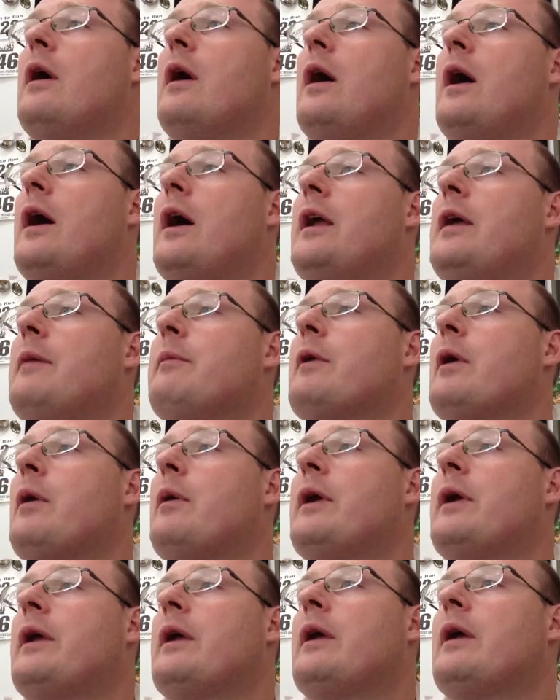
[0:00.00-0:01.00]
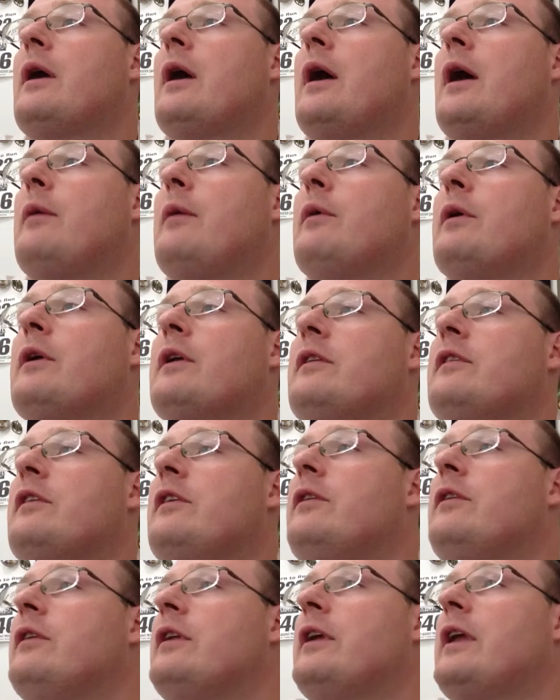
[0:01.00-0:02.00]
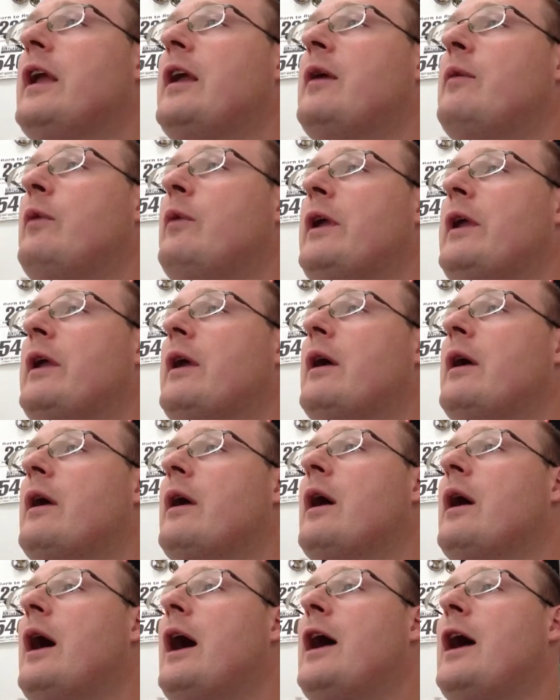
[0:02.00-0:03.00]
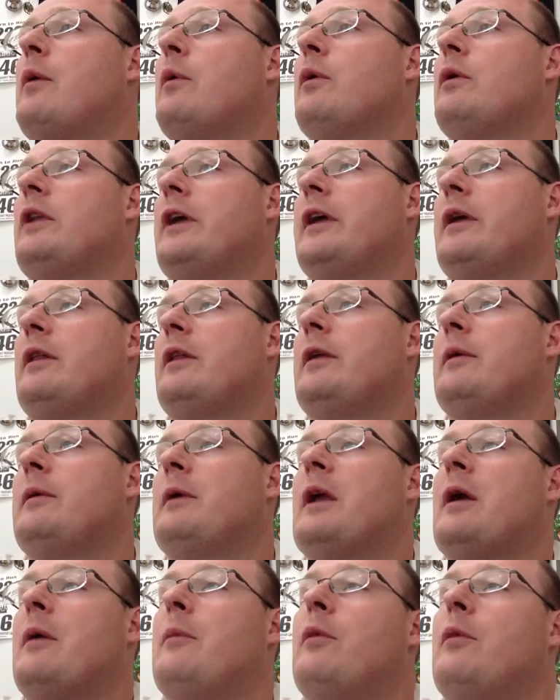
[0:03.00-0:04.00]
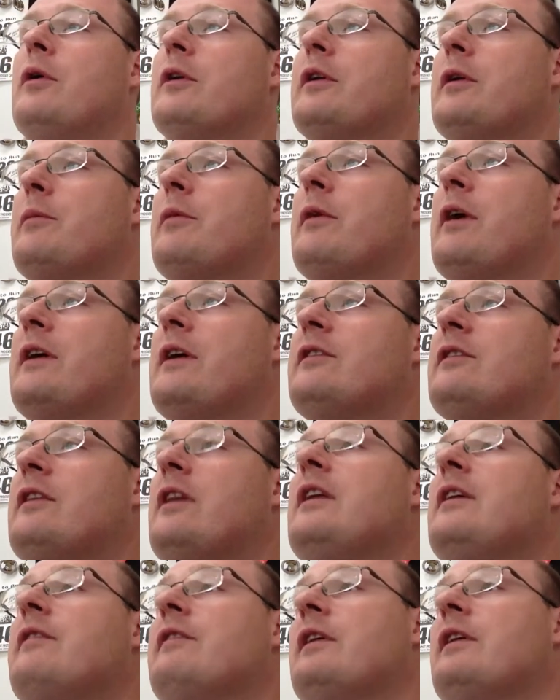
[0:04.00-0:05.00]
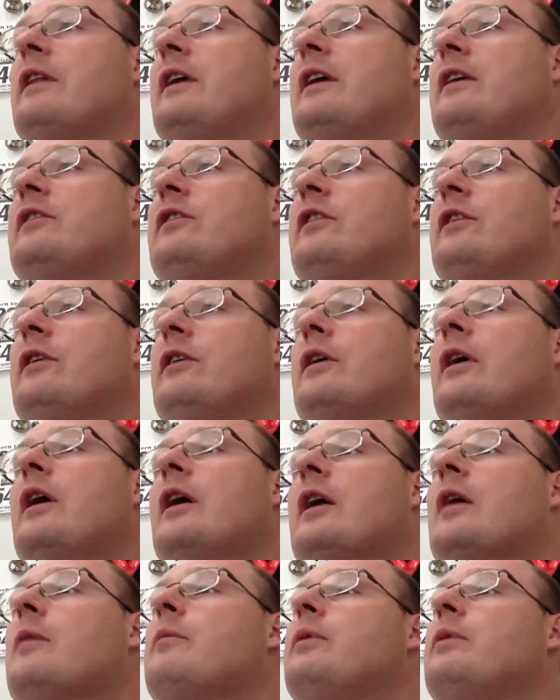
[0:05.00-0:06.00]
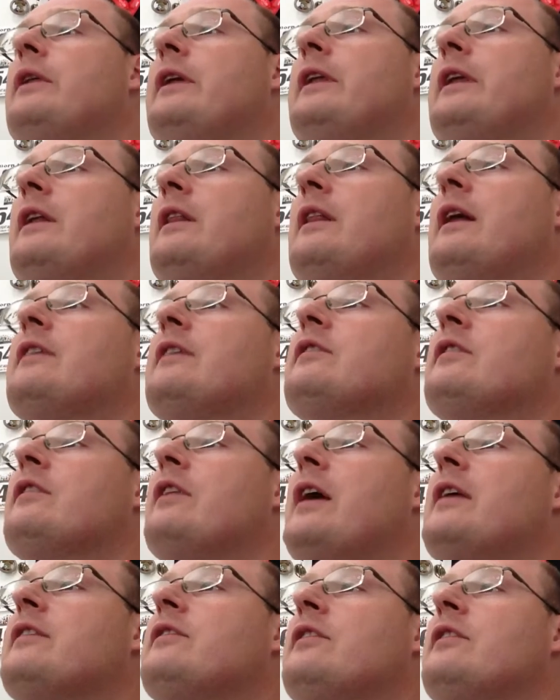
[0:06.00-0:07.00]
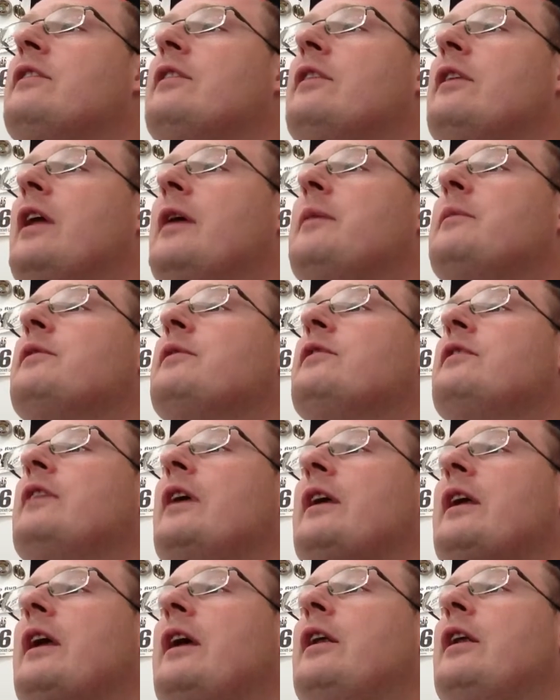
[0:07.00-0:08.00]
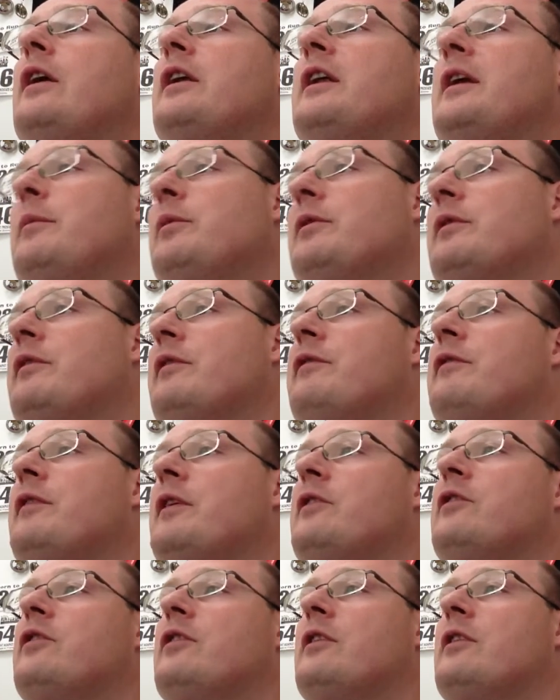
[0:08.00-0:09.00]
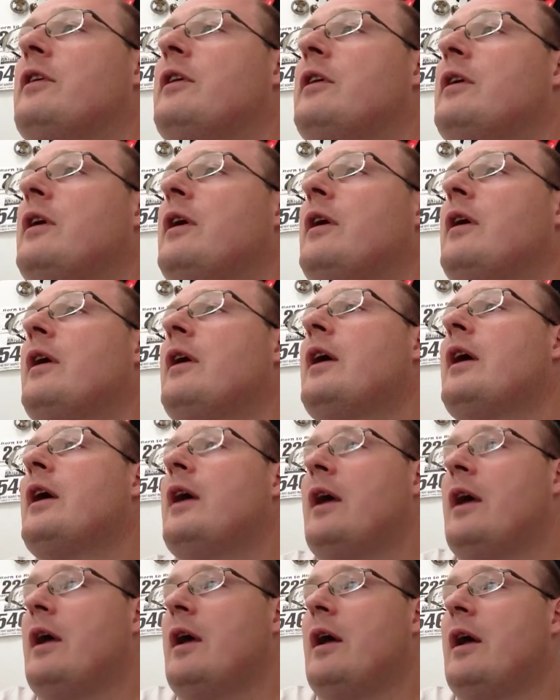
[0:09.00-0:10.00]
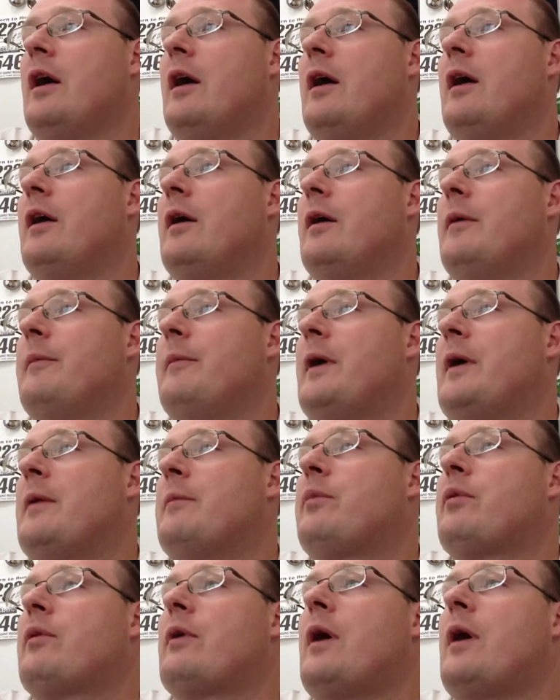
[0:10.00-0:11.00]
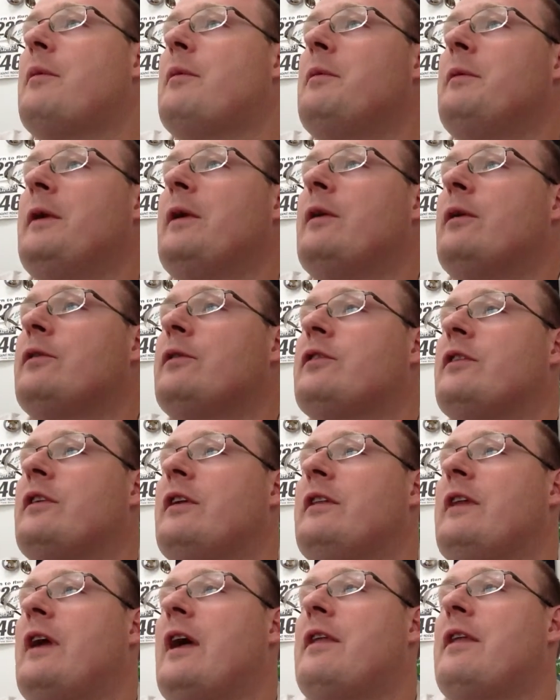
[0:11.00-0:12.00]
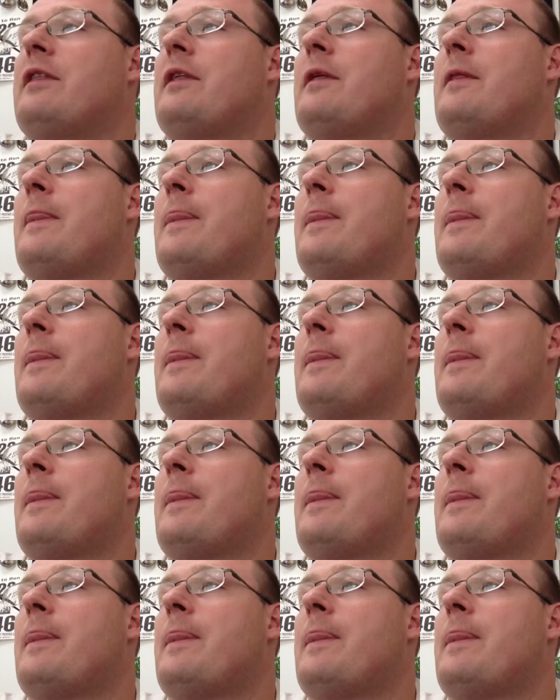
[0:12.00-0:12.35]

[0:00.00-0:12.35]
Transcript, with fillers: I am going, I will continue to gain weight. I will likely become more depressed and even lazier, completing less and less until I am sick and unable to function. Um, and probably closer to death.